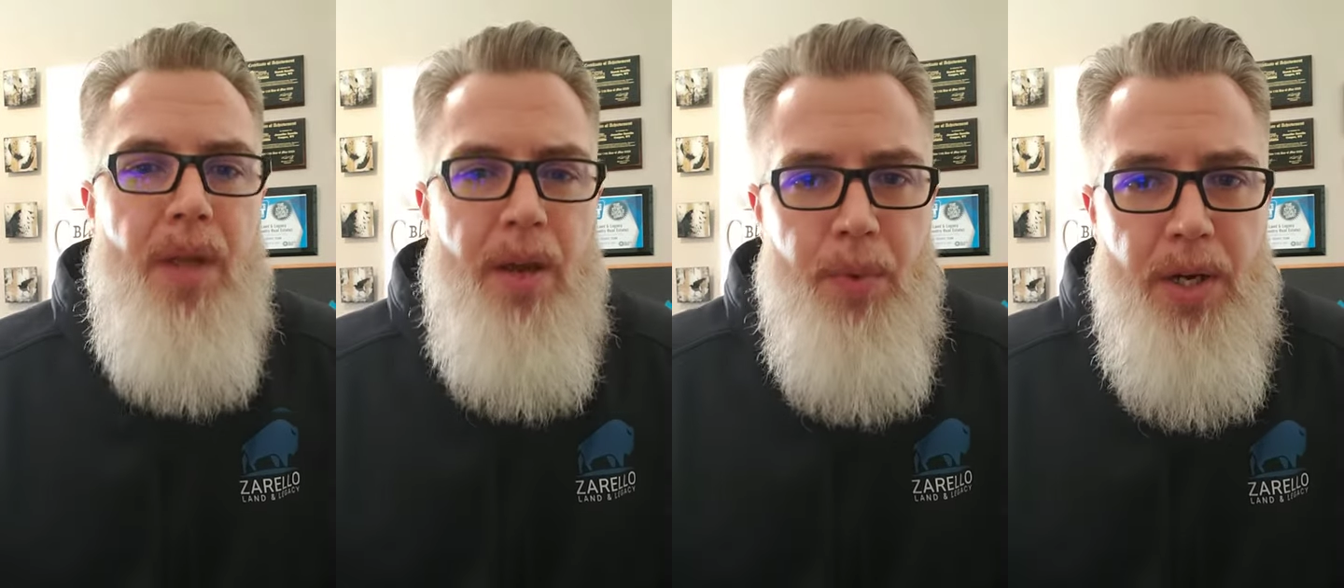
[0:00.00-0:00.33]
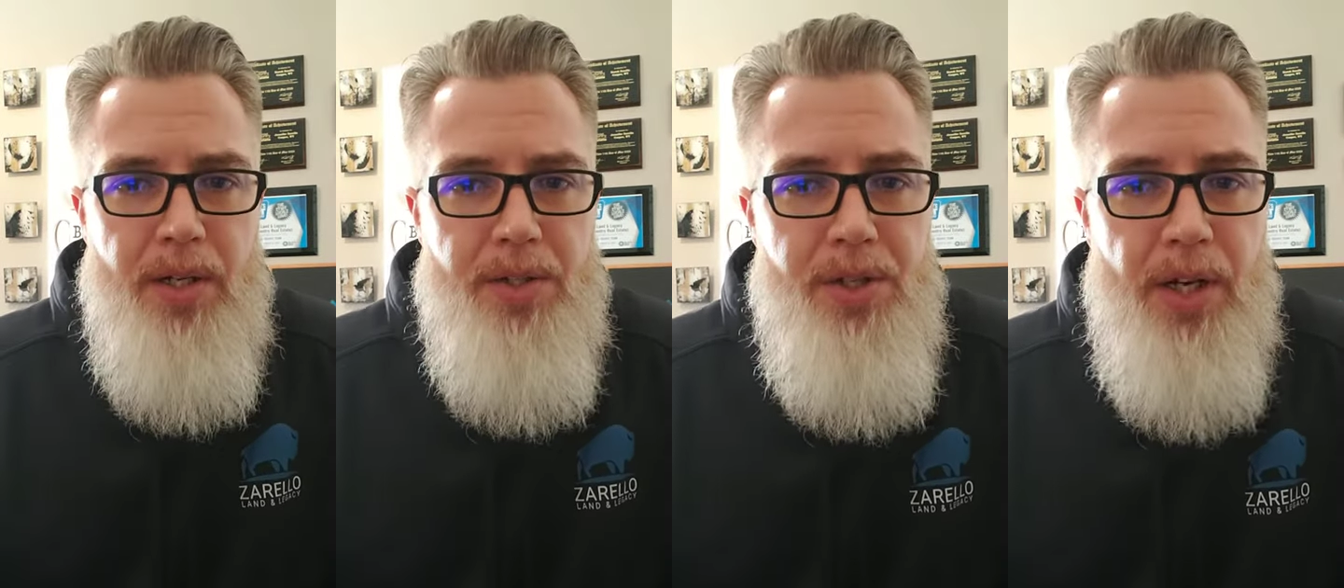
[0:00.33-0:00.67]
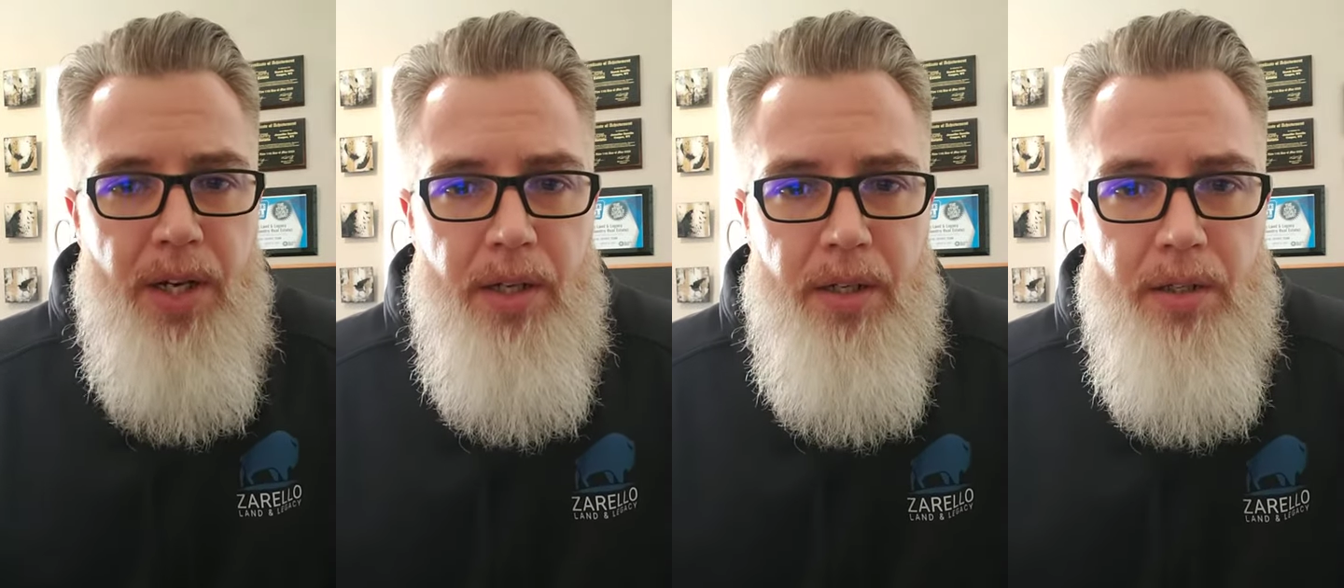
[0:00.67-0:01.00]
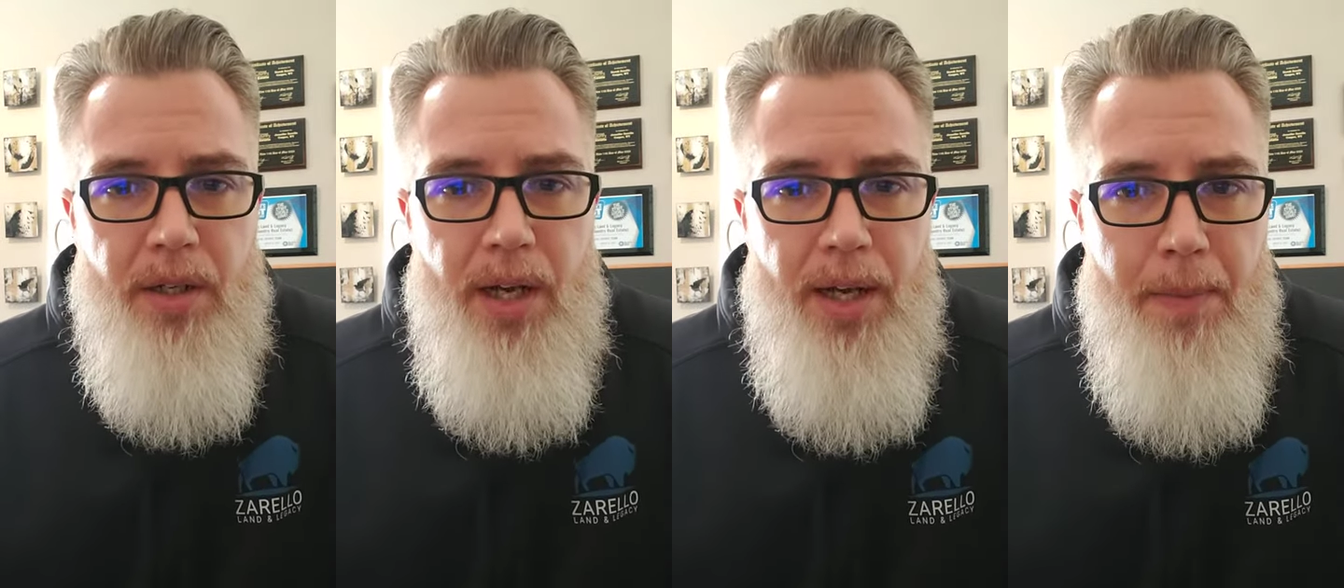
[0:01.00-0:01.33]
I wanted to
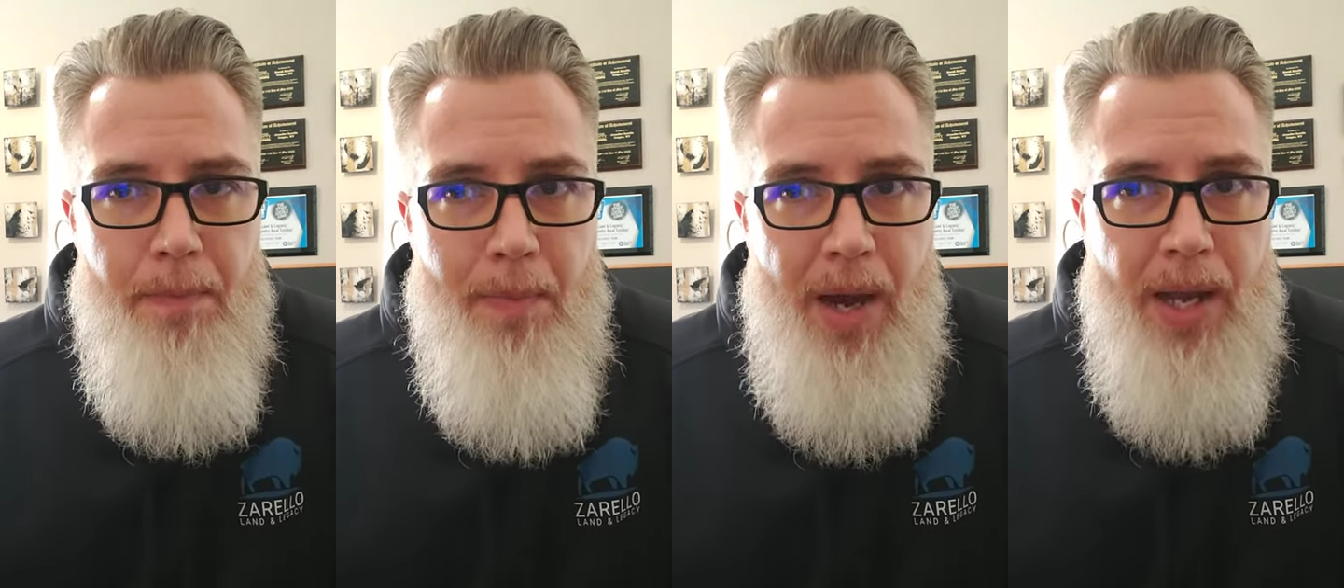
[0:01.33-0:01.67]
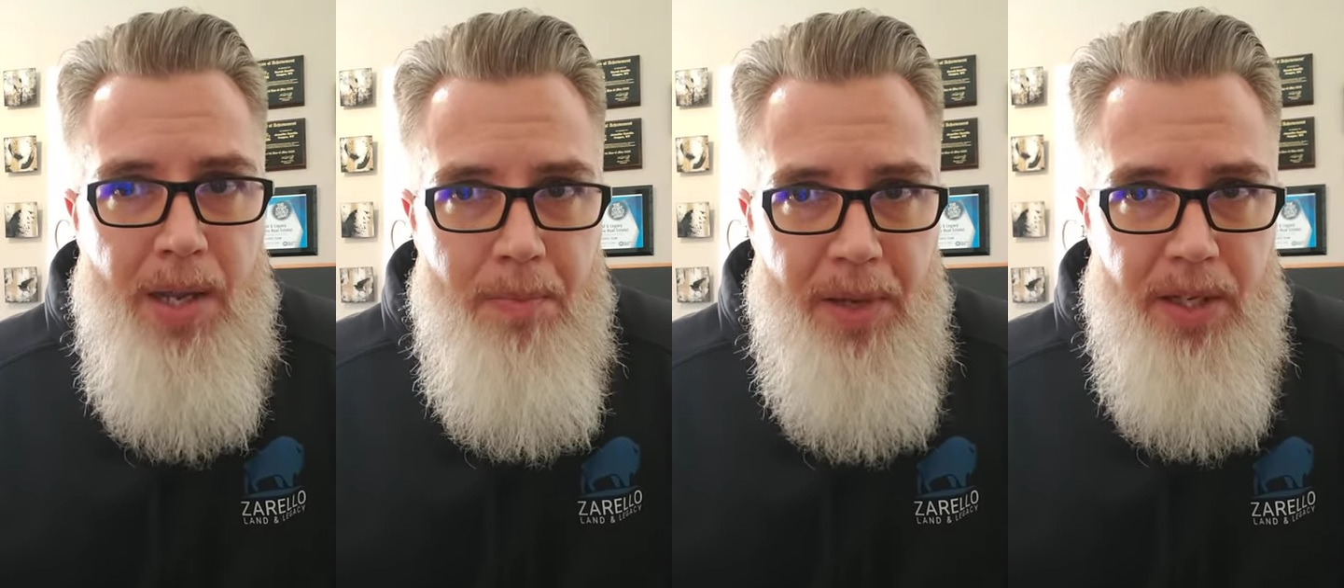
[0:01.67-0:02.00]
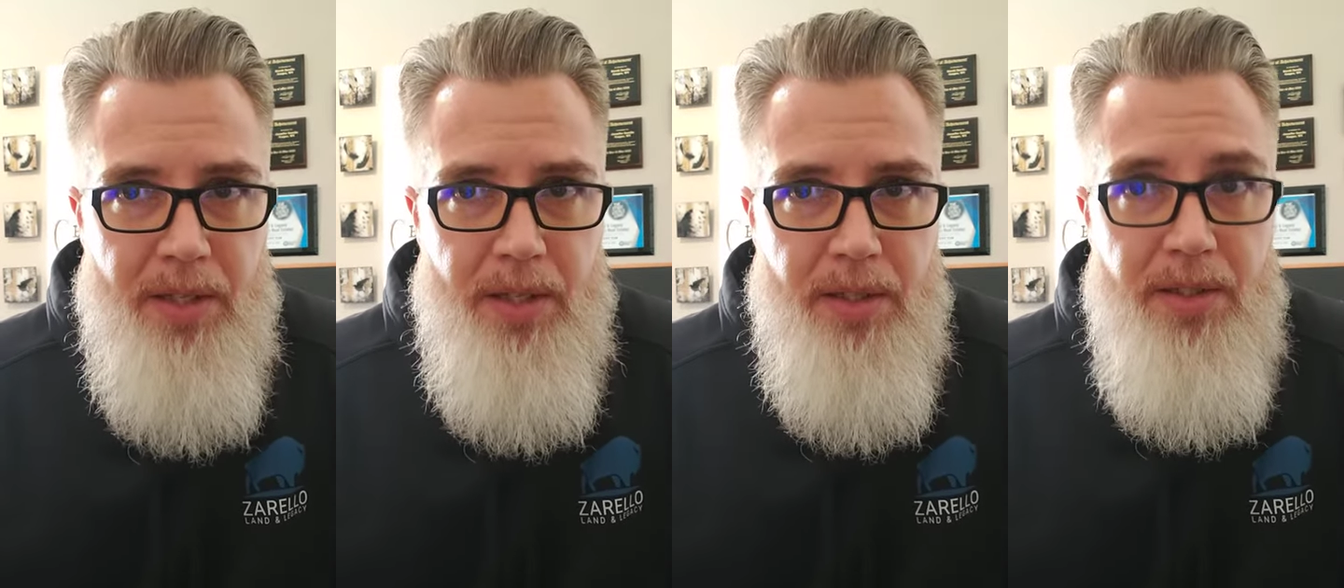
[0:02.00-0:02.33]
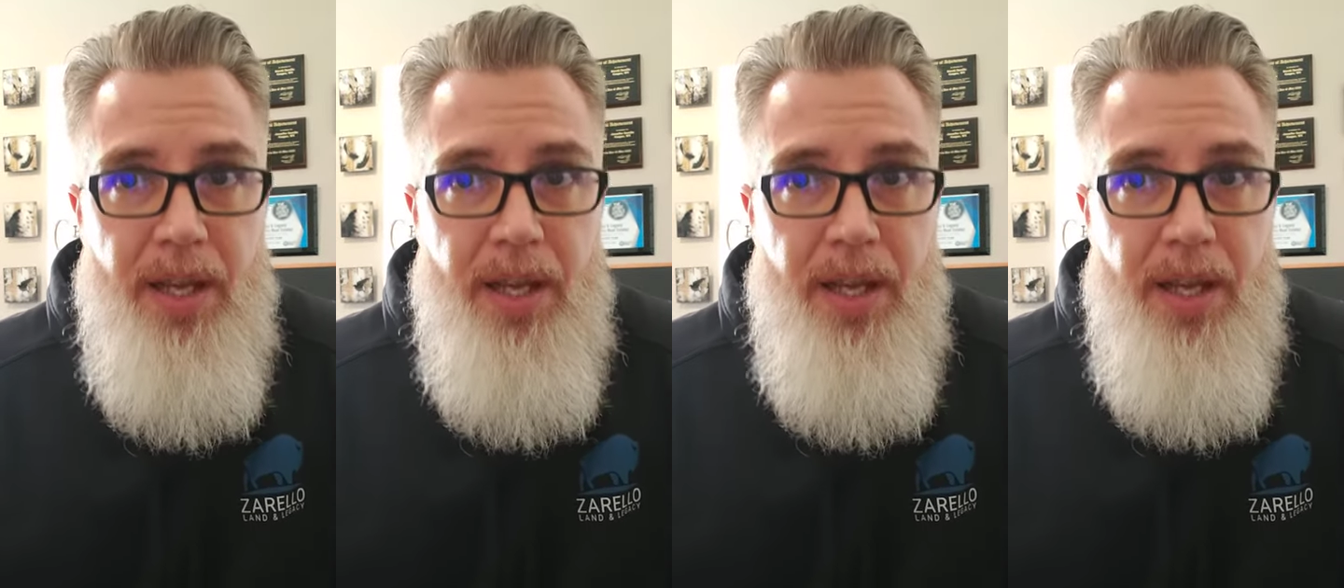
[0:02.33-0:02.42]
share uh, my opinion,